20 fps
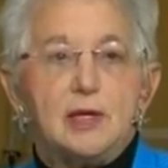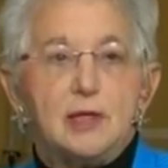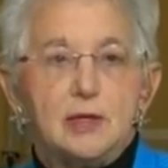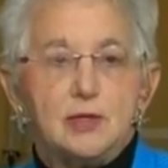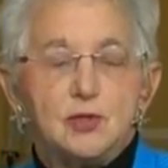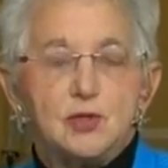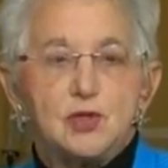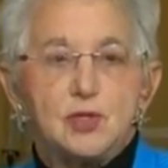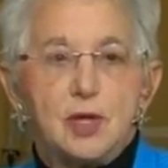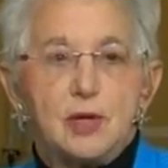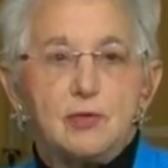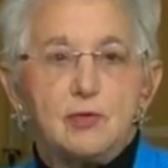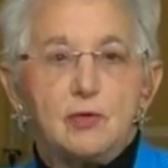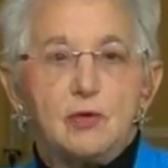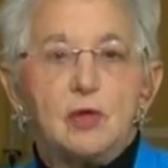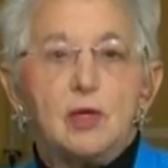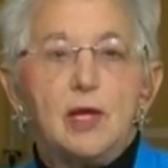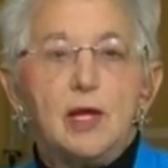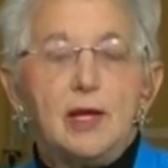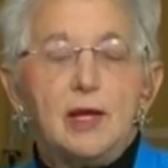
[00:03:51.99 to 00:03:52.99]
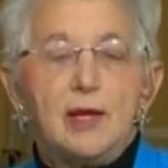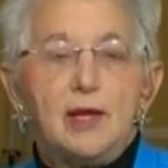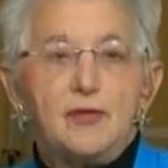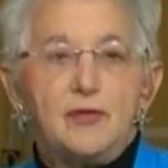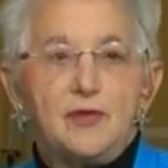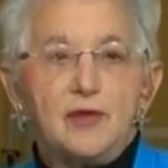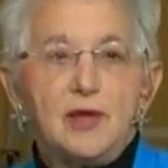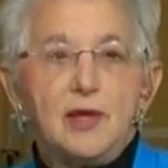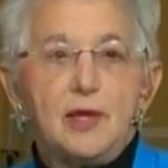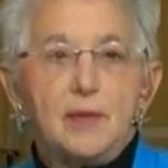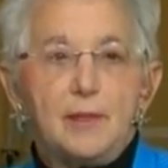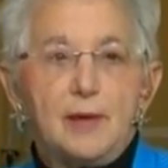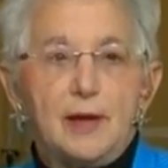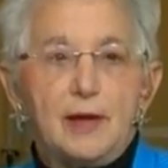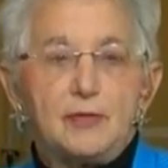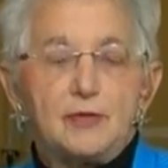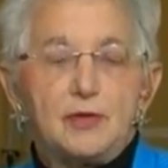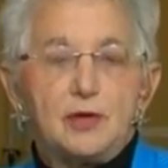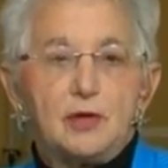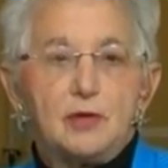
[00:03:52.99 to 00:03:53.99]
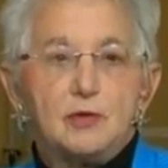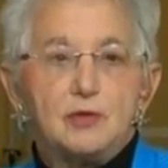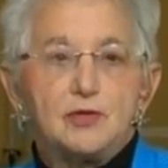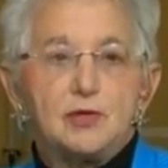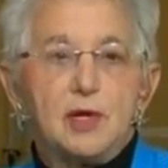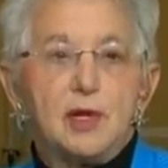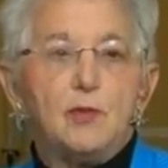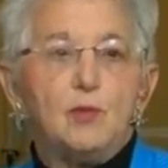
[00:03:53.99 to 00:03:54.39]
in general and think about those